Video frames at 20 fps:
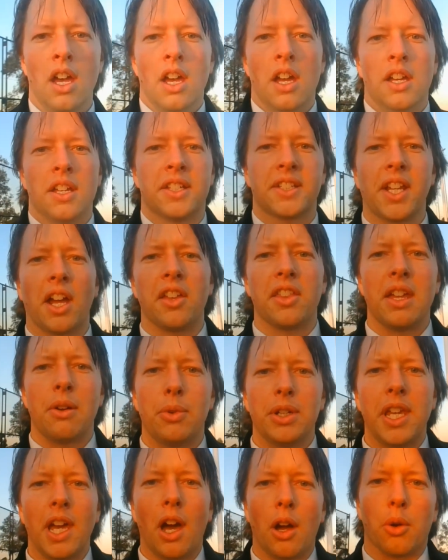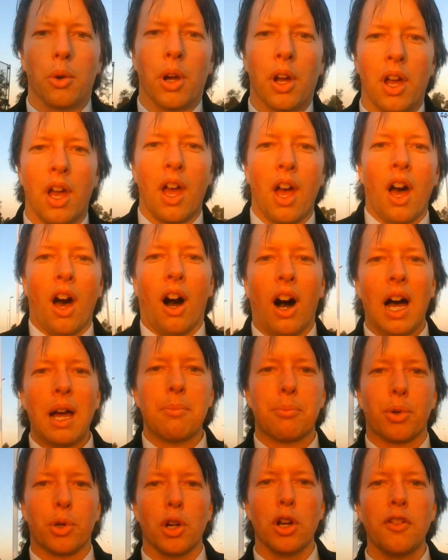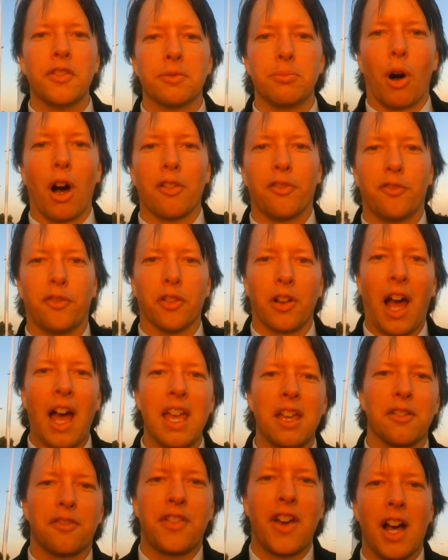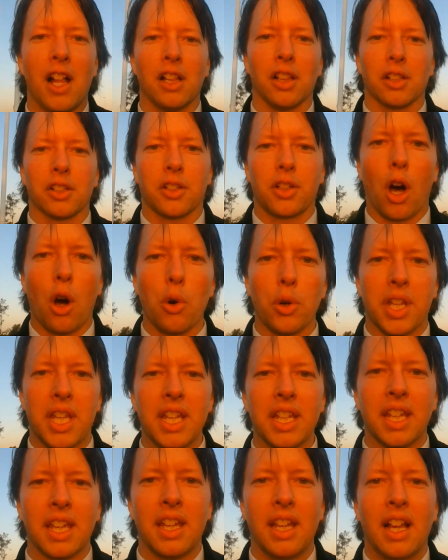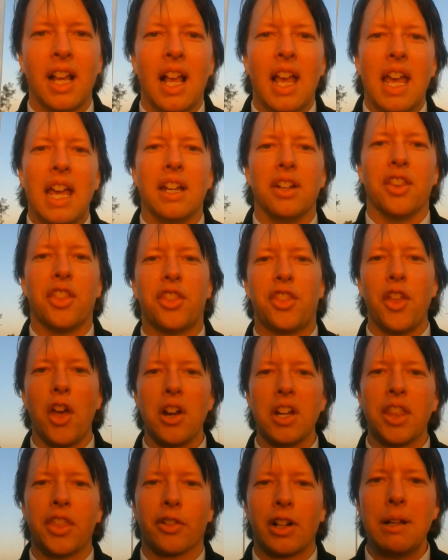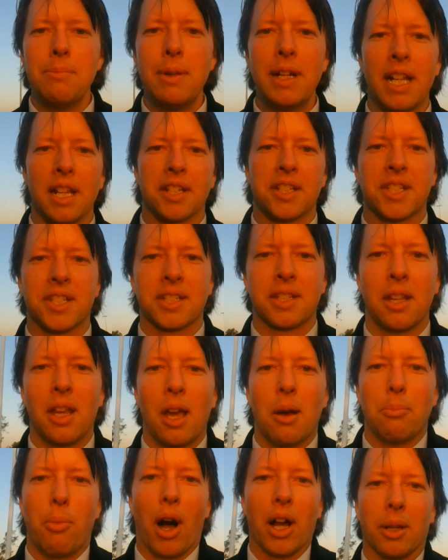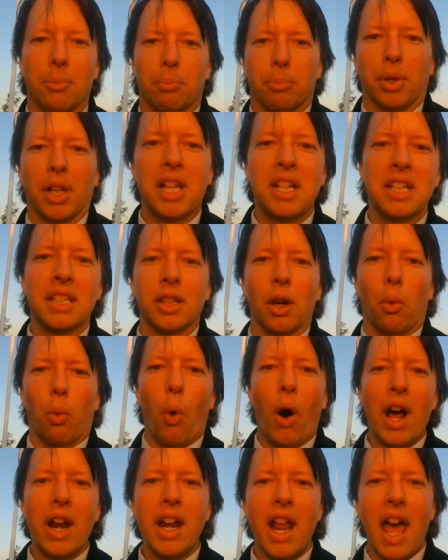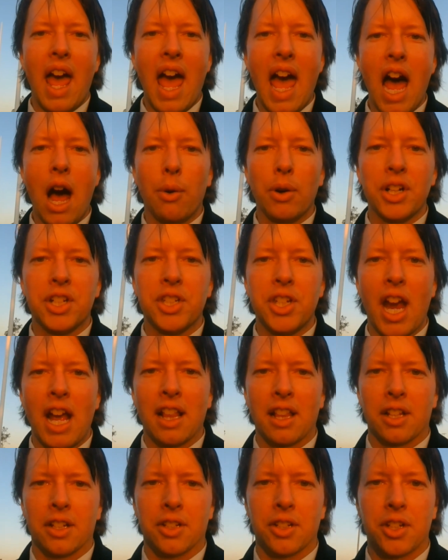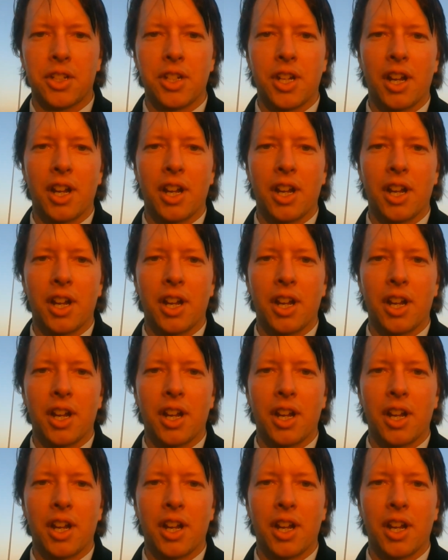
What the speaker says: So there we go. I improved my AFL goal kick in 33 minutes by completing the 1 hour challenge.